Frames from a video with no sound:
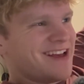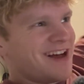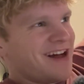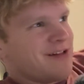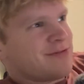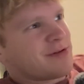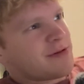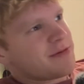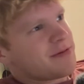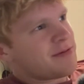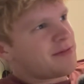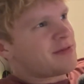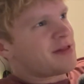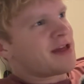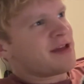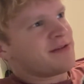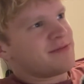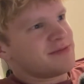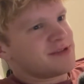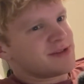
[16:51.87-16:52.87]
I'll probably be
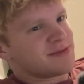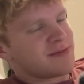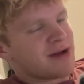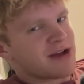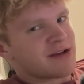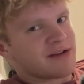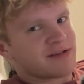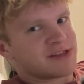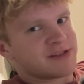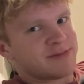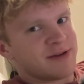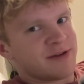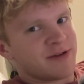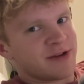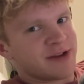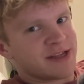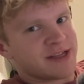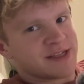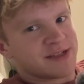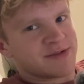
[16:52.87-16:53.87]
playing some Minecraft
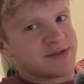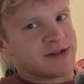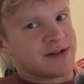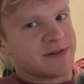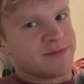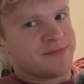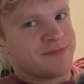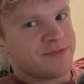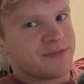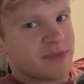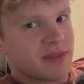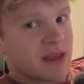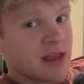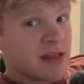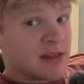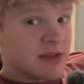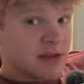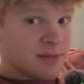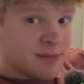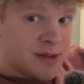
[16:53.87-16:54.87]
speedrunning as well,
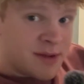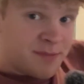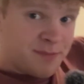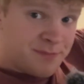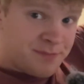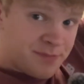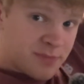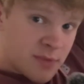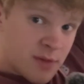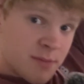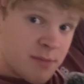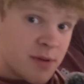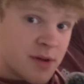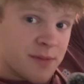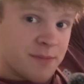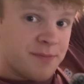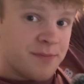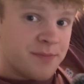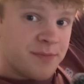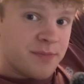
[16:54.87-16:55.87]
a little bit. But
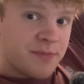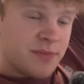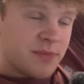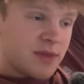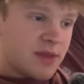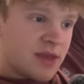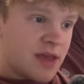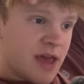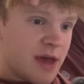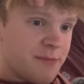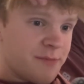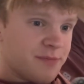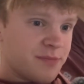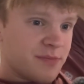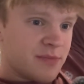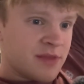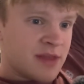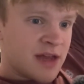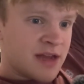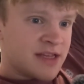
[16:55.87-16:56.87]
yep,
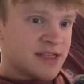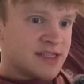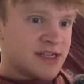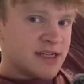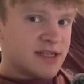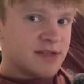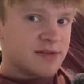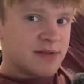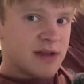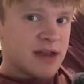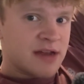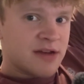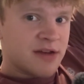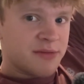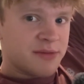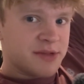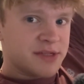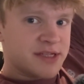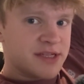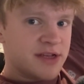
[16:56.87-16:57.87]
that is it. And I
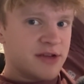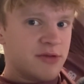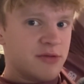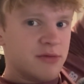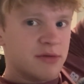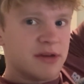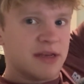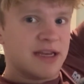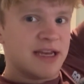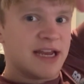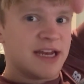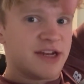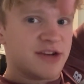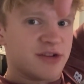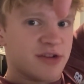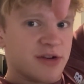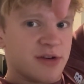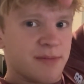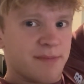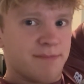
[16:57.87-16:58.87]
will see you
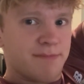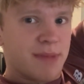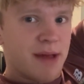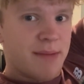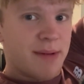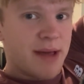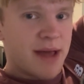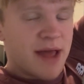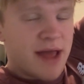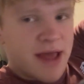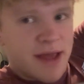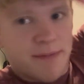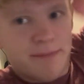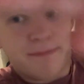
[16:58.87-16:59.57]
later. Bye bye.